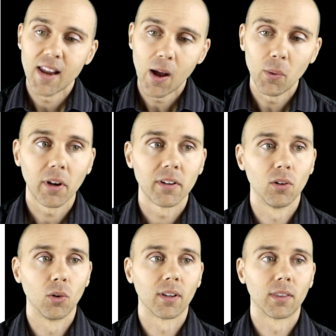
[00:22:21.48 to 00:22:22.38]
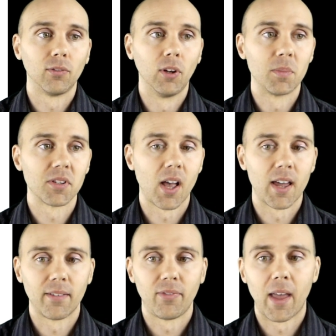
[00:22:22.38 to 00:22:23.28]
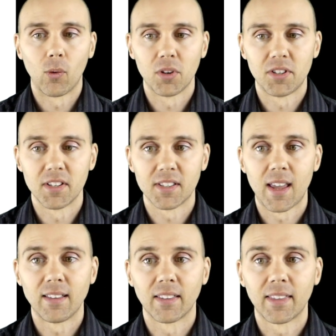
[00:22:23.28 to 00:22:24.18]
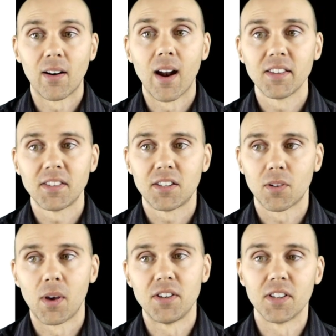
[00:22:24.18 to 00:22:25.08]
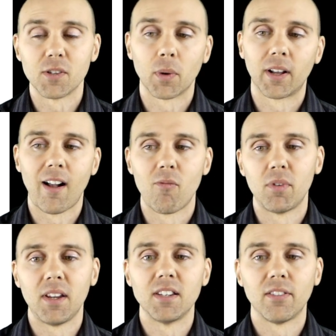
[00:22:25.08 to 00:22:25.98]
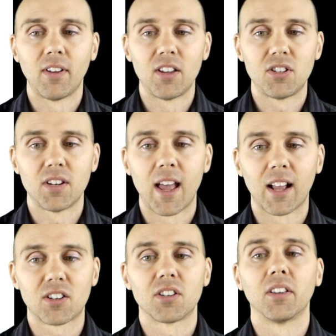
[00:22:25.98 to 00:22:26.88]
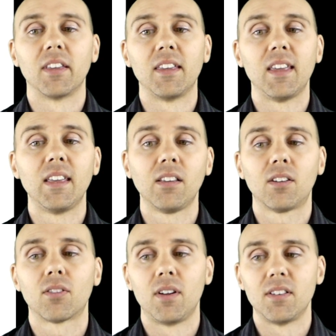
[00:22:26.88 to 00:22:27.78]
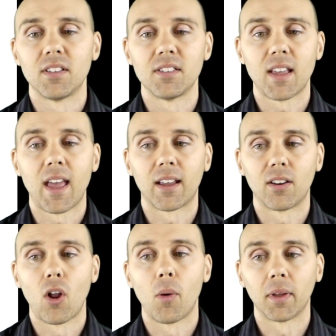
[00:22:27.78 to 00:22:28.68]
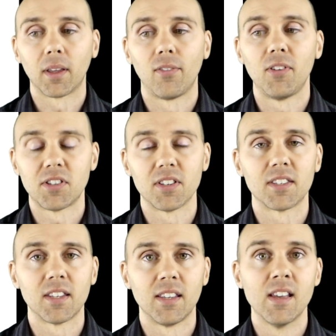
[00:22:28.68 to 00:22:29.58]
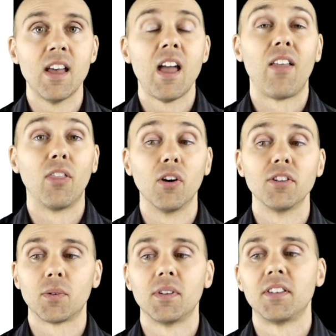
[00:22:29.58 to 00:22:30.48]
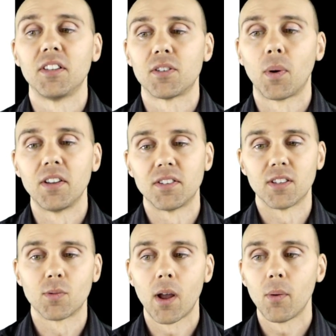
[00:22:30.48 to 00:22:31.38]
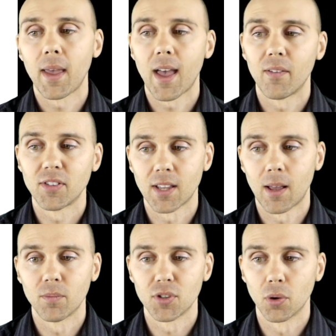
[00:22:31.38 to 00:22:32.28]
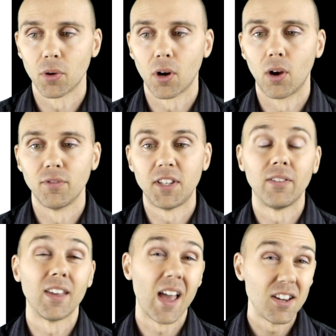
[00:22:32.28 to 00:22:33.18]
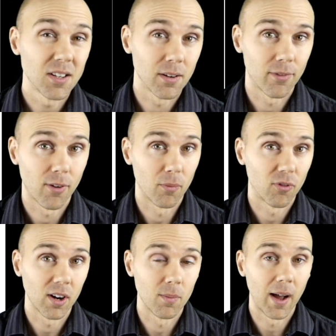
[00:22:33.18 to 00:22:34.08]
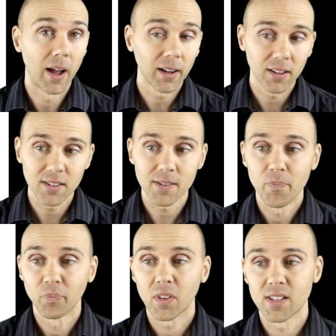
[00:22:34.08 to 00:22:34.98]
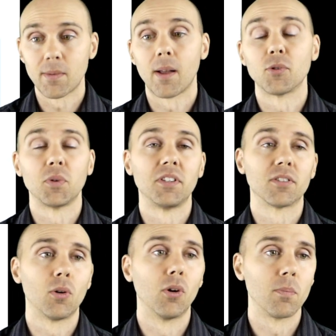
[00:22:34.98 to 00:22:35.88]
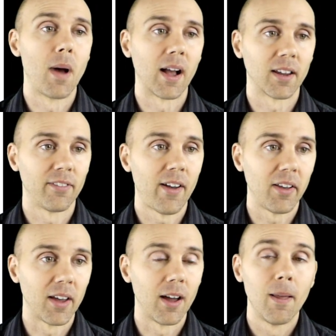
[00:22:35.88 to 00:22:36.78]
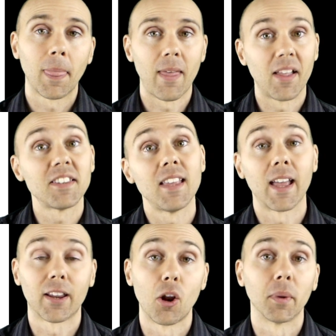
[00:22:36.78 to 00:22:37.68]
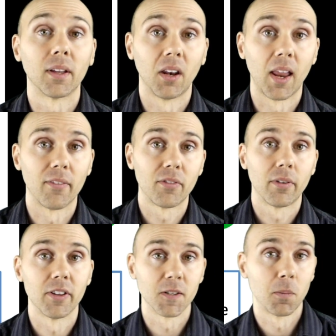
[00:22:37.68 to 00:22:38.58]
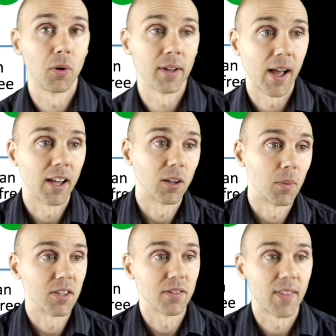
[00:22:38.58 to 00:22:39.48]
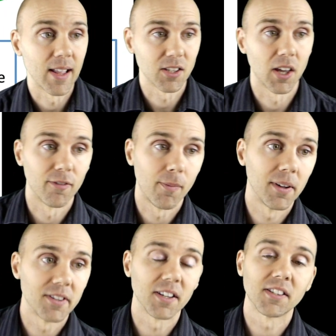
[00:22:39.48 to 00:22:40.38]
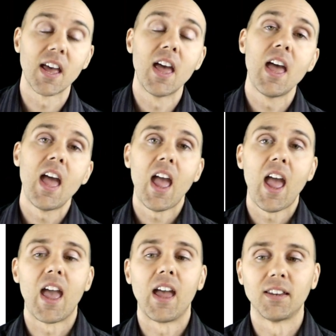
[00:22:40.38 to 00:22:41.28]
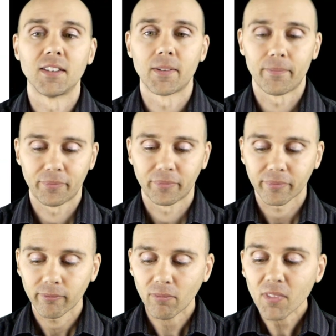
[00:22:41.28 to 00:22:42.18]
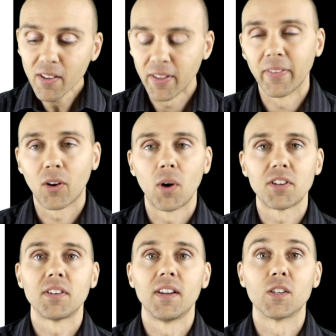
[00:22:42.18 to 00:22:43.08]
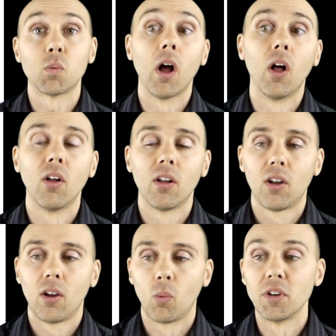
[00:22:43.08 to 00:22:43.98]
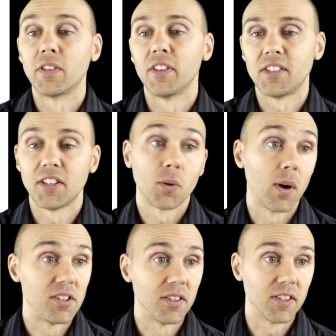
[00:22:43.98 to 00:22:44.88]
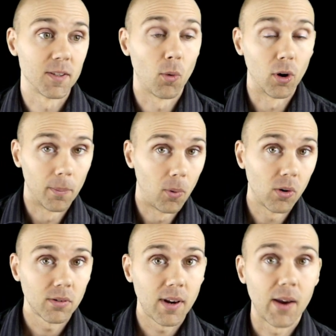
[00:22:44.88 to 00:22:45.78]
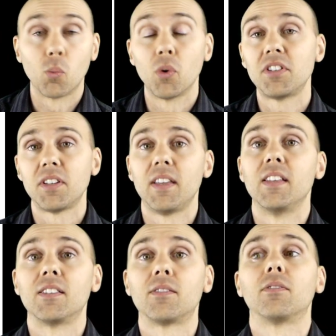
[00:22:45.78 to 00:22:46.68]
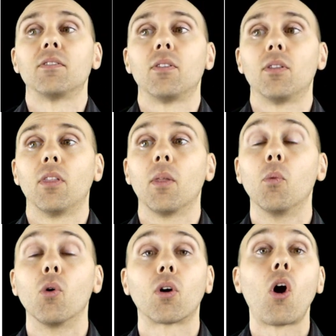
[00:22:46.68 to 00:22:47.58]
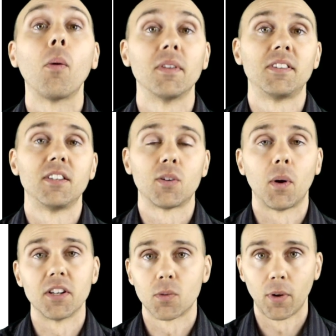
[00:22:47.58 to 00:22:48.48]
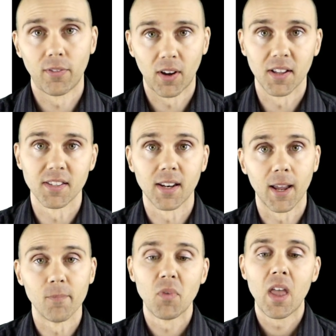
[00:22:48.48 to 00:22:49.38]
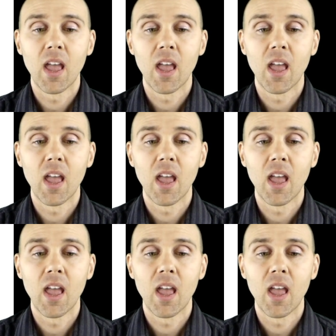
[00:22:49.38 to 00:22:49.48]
Now we're going to look at the flip side of that, which is saying that there are situations where government intervention actually increases economic efficiency, and those are in situations where we have some sort of deviation from free markets, sometimes which is called market failure. And that's the economic left, the supporting arguments of that side of politics. And then the question is, well, which of these situations is more important, and which is the more common situation we find today?